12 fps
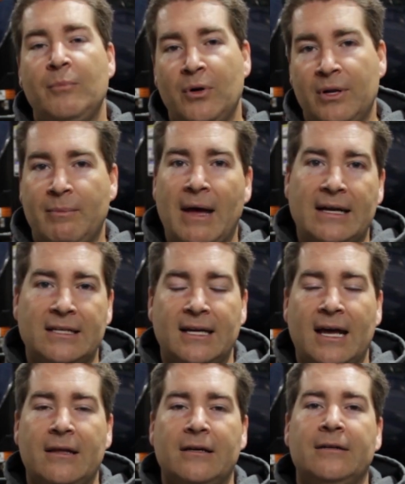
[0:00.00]
put it back
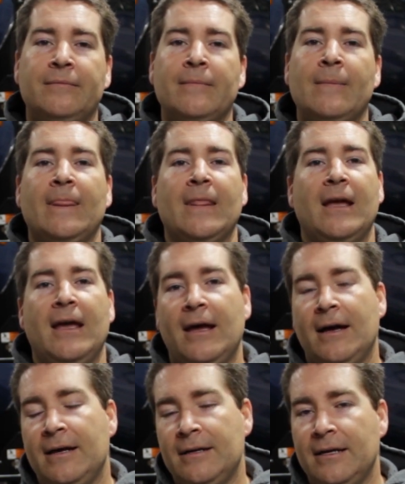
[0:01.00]
together.
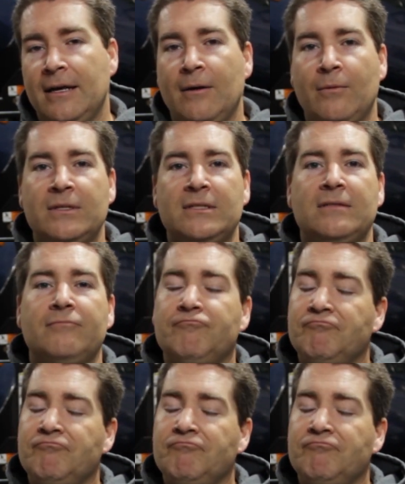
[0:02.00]
And it was